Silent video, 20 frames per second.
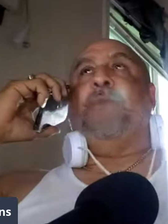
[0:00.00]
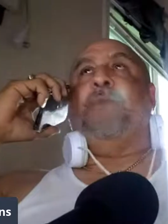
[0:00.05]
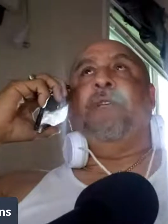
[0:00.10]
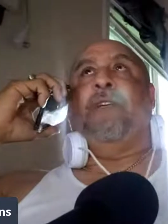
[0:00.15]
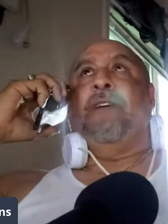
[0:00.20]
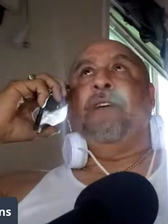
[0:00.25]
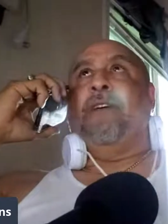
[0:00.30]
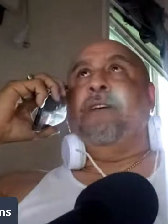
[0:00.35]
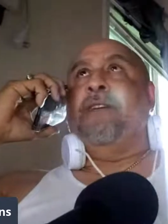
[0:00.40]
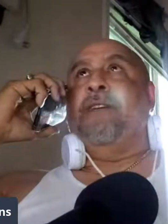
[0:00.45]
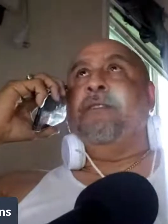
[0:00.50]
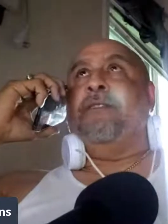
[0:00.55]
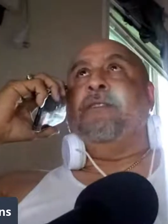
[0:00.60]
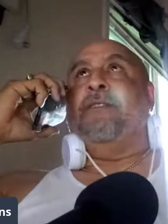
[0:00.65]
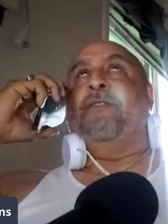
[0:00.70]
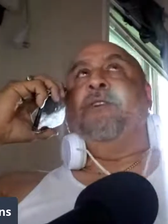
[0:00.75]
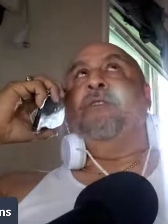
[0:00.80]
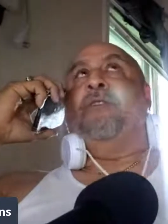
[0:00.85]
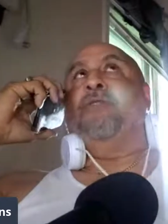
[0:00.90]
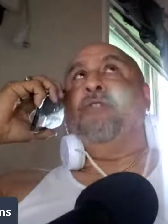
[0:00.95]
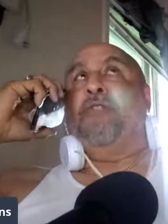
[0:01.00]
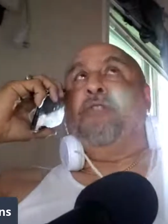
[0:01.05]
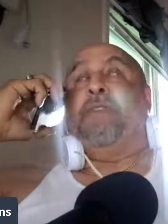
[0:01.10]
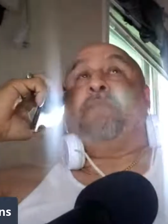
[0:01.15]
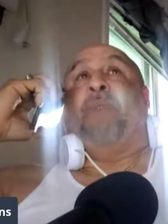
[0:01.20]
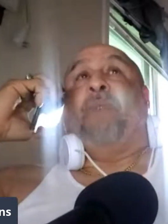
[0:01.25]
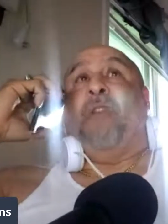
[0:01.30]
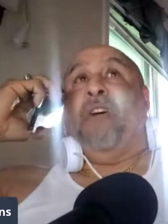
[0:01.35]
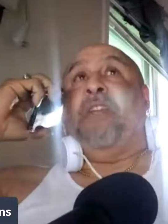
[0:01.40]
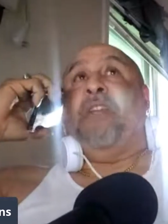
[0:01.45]
because you
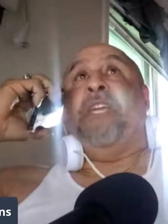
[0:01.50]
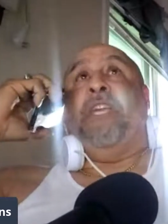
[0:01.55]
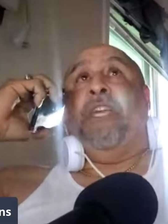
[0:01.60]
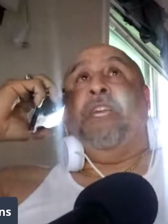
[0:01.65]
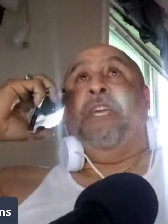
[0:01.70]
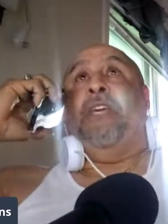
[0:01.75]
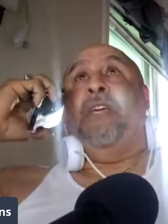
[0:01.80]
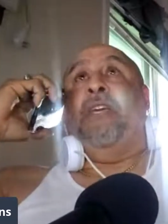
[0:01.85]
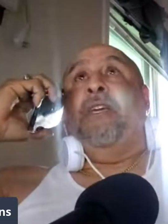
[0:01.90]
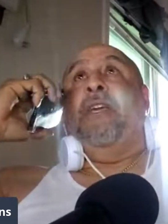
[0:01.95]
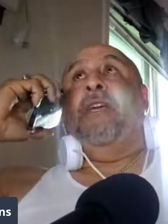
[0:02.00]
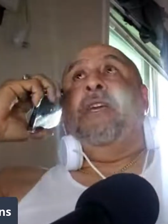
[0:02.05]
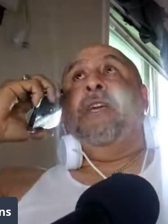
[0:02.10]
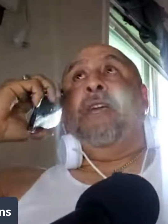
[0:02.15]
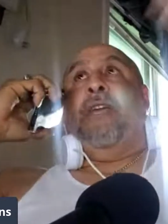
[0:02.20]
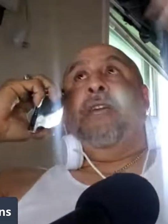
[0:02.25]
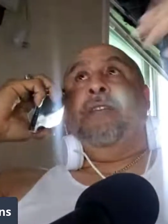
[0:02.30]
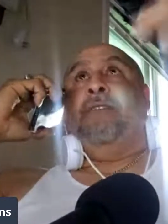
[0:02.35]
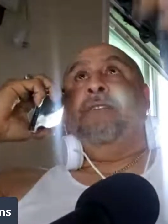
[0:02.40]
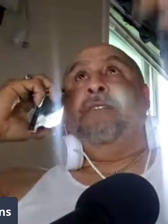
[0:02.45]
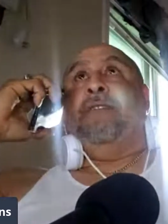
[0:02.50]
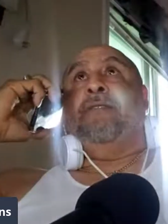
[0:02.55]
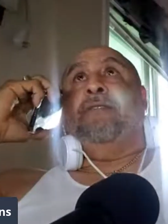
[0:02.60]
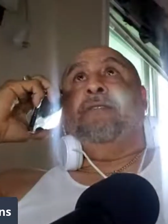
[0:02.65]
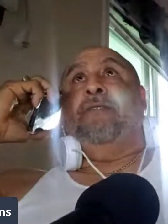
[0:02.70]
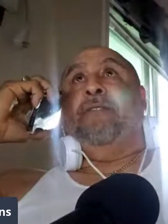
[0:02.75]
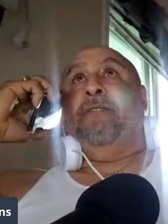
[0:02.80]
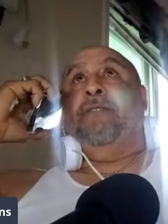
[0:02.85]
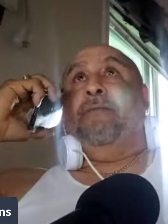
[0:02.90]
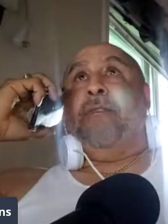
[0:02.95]
could plug in and just
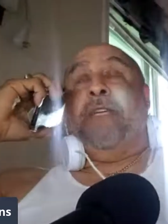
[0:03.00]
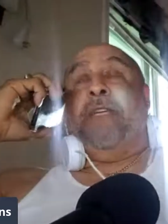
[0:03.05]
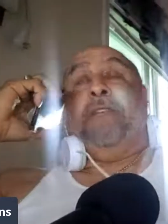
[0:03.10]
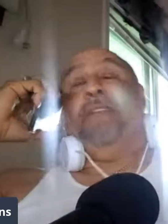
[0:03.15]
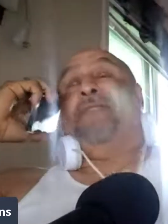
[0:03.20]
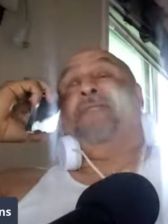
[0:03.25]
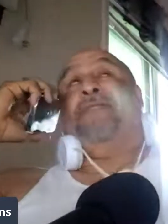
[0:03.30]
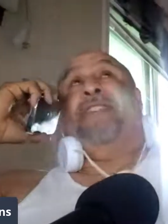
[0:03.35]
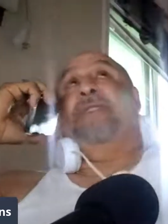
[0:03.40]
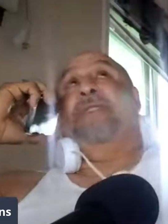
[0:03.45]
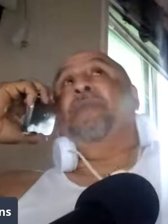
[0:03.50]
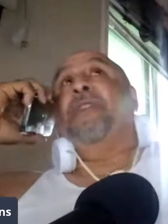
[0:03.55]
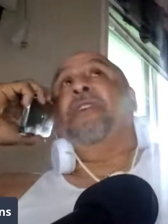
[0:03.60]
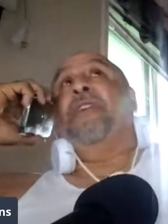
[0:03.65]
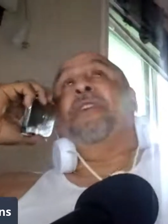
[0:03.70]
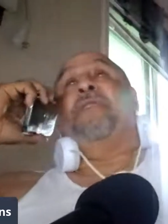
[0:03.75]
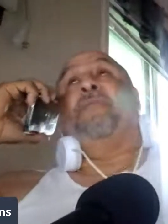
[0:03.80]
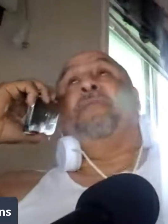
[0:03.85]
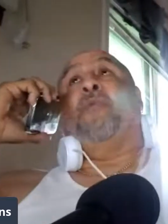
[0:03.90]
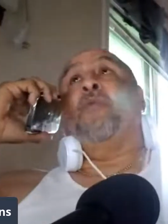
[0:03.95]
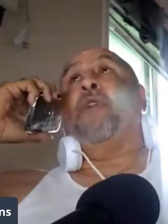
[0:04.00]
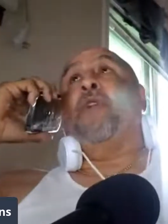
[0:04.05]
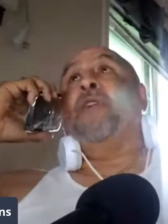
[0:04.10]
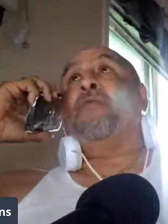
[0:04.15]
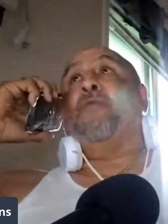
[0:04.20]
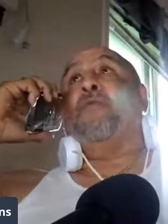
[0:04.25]
and if some of the other boys